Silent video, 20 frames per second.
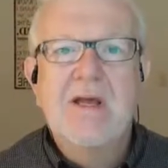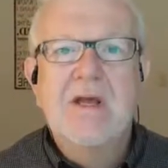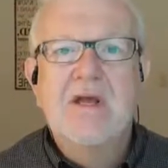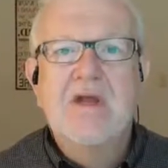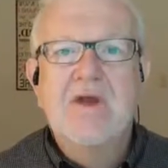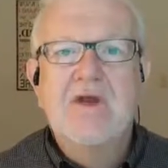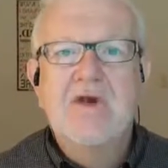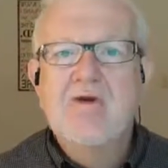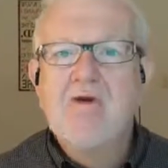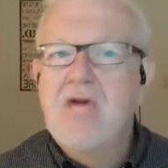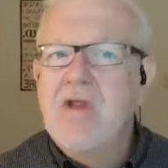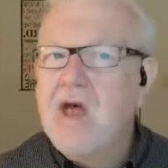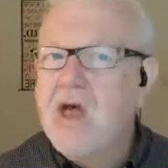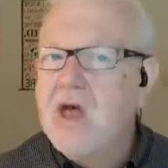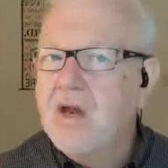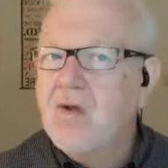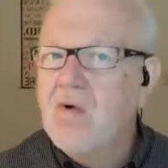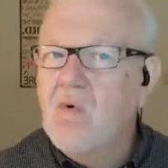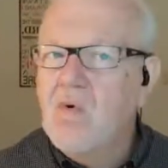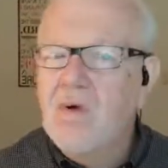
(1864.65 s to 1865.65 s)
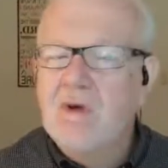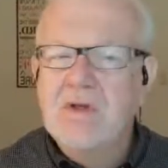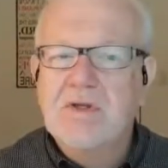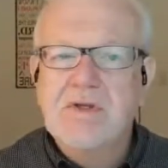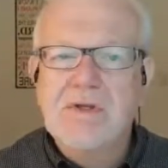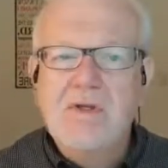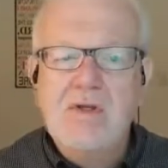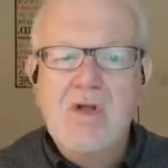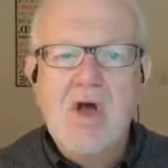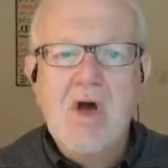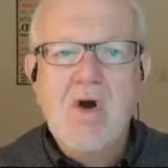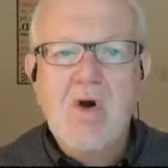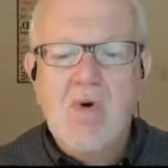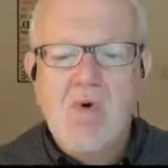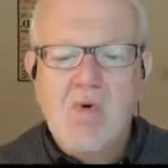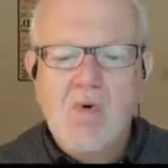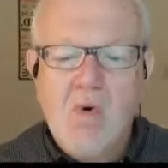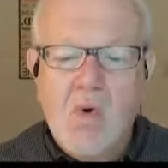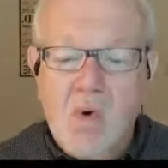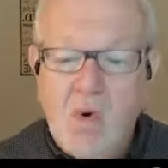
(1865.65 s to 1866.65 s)
you're not going to
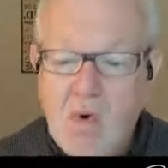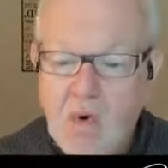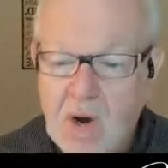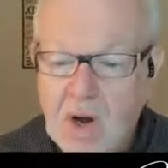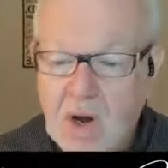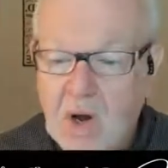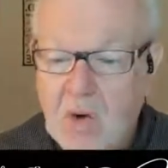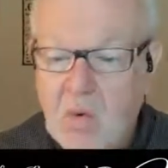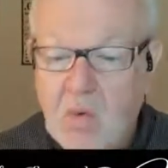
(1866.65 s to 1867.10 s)
know